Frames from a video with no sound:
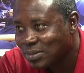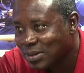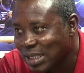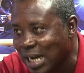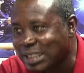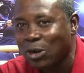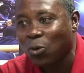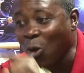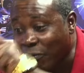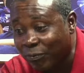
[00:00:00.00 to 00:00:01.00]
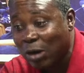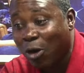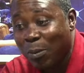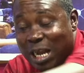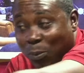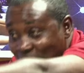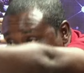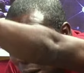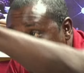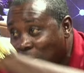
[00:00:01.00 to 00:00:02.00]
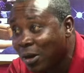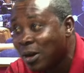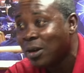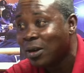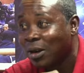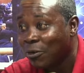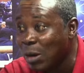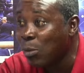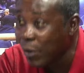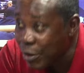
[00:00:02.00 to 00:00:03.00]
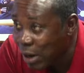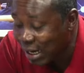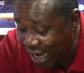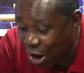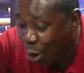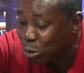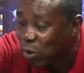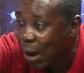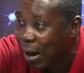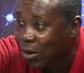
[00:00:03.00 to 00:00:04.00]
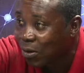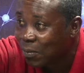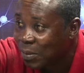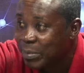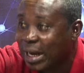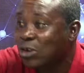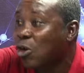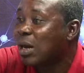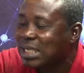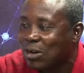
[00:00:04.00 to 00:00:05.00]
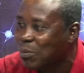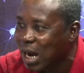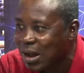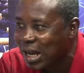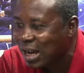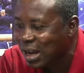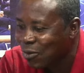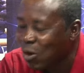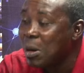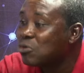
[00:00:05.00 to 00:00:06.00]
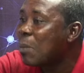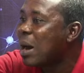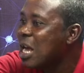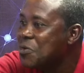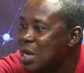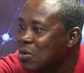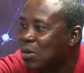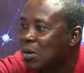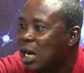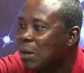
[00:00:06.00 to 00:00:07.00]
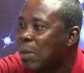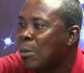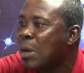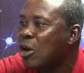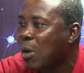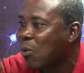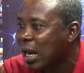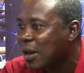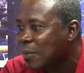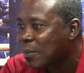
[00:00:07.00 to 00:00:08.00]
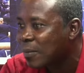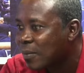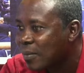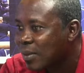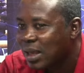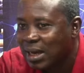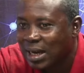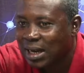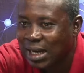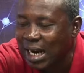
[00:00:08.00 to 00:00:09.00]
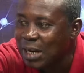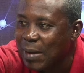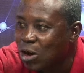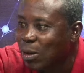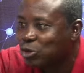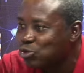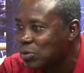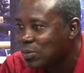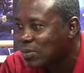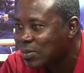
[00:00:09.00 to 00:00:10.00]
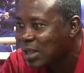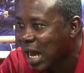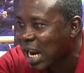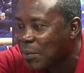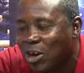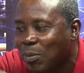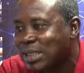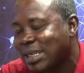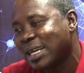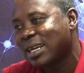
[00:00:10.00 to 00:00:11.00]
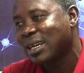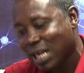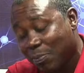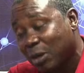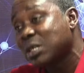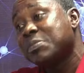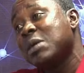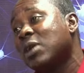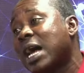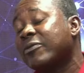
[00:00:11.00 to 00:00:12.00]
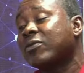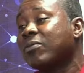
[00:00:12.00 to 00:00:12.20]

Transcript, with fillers: It is all freak on my point. Say, oh, we will do it. They are mutuabano. You can't cobra say cobra. We'll be top by the Vino, but my bear number 1. Kennedy bear number 2. Allah bear number 3. And possibly be more life.